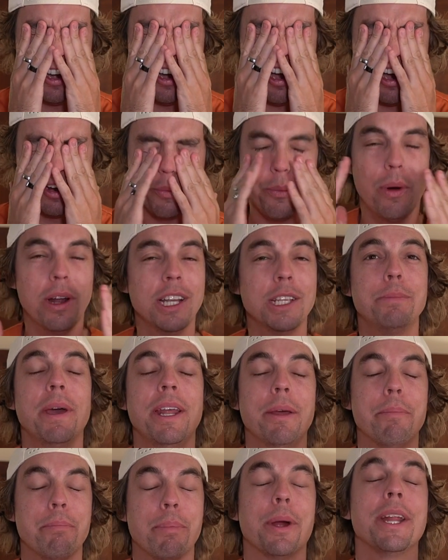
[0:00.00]
on what has
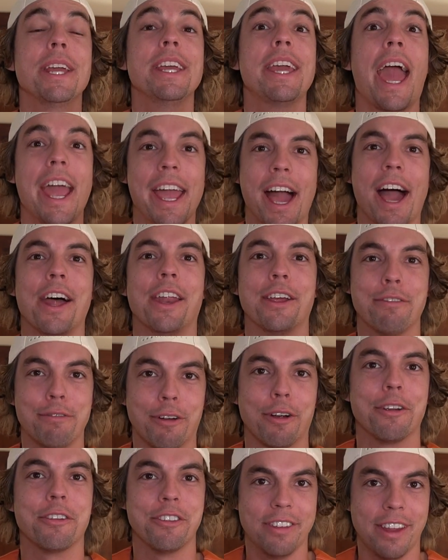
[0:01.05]
been a pretty chaotic
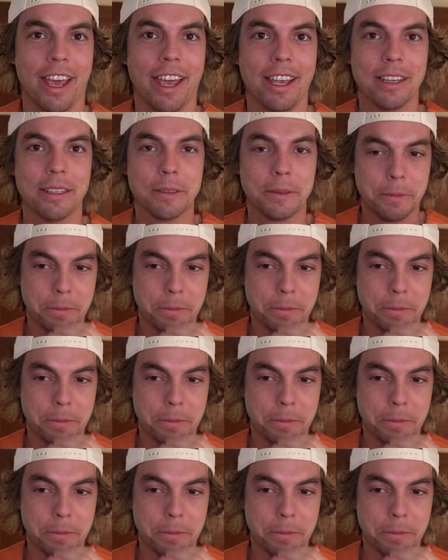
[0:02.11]
first day.